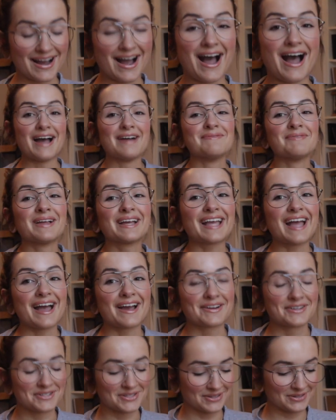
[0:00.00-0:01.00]
I'm like
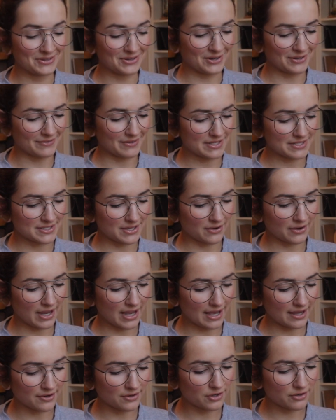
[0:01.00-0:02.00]
actually nervous. Okay,
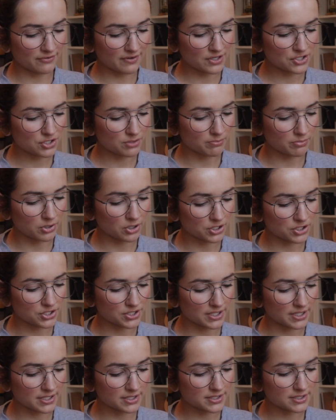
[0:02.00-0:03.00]
I don't know if I should push
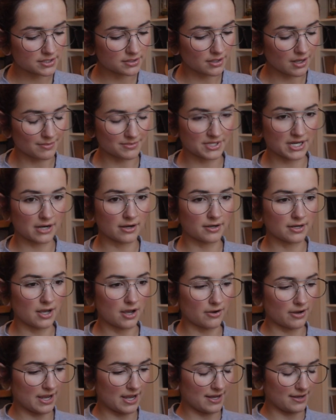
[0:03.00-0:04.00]
this. I'm scared.
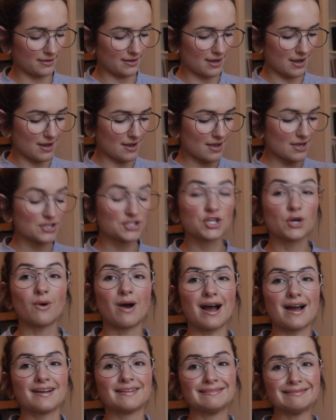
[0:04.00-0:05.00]
Okay, so
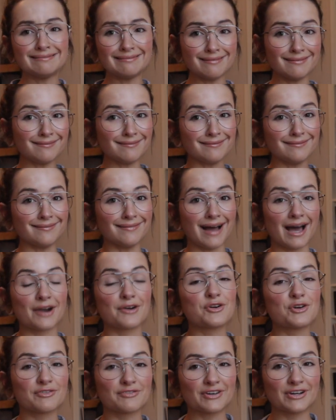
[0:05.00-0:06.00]
I
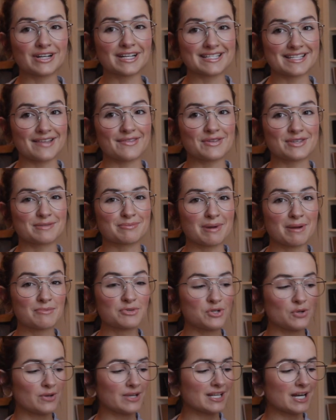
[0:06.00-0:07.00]
don't know if I already said this, but I'm
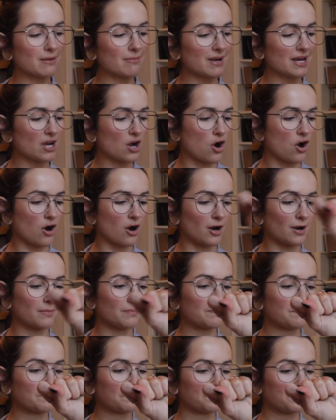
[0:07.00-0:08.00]
doing it on my
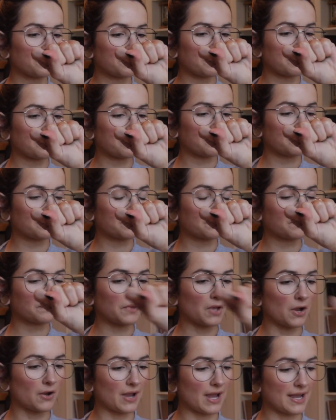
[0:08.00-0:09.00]
arm.
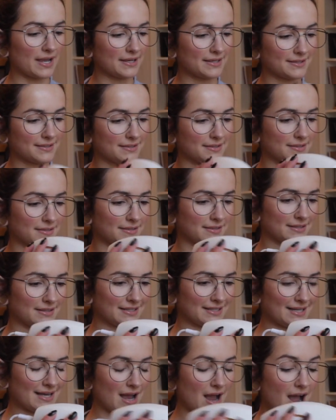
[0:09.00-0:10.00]
Okay.
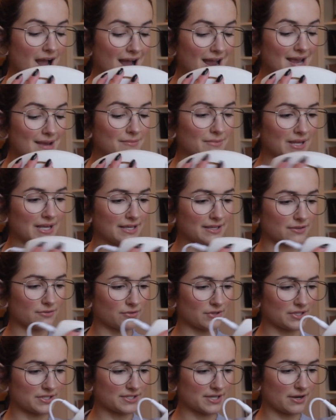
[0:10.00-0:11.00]
I am like
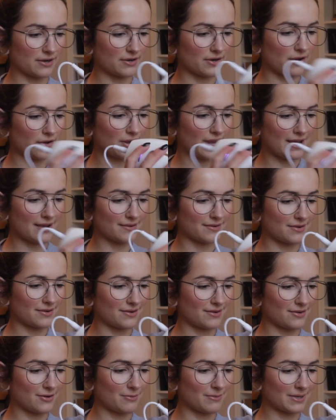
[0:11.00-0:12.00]
really scared. Okay.
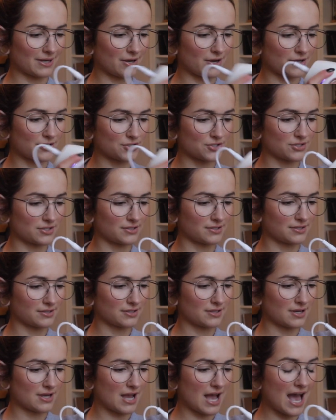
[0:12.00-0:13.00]
Oh my gosh.
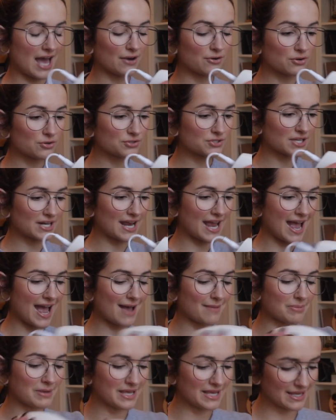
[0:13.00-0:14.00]
I don't know what's gonna
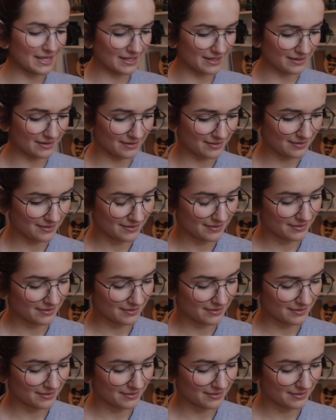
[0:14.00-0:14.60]
happen.